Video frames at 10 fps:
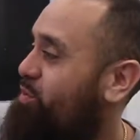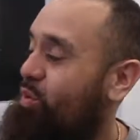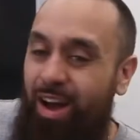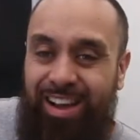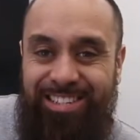
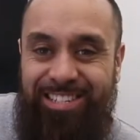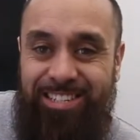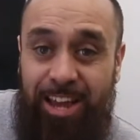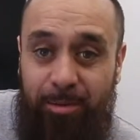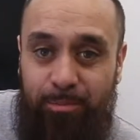What's
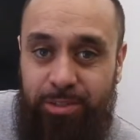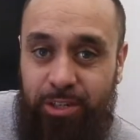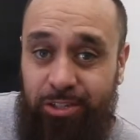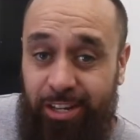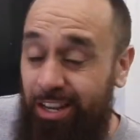up?
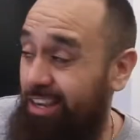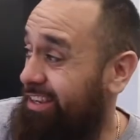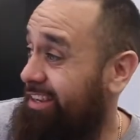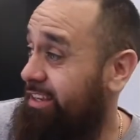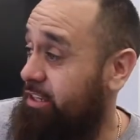So
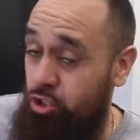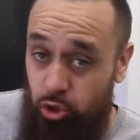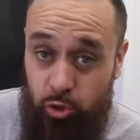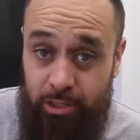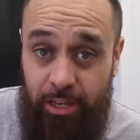today is
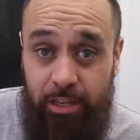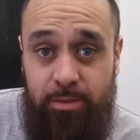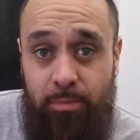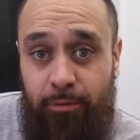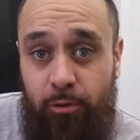Tuesday,
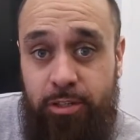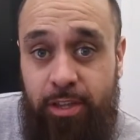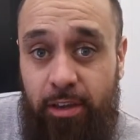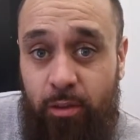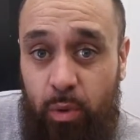it's my first
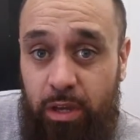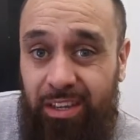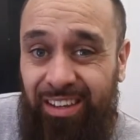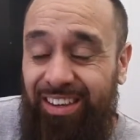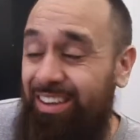day of the
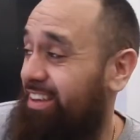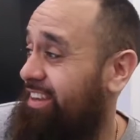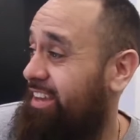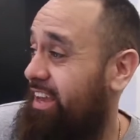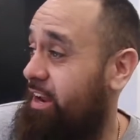week,
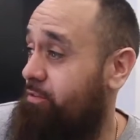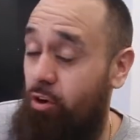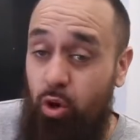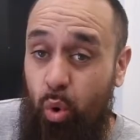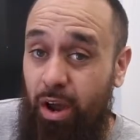and I've got
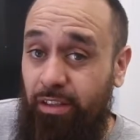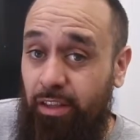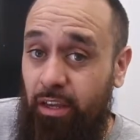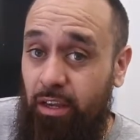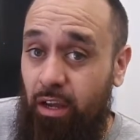a quiet
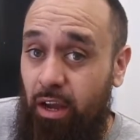day.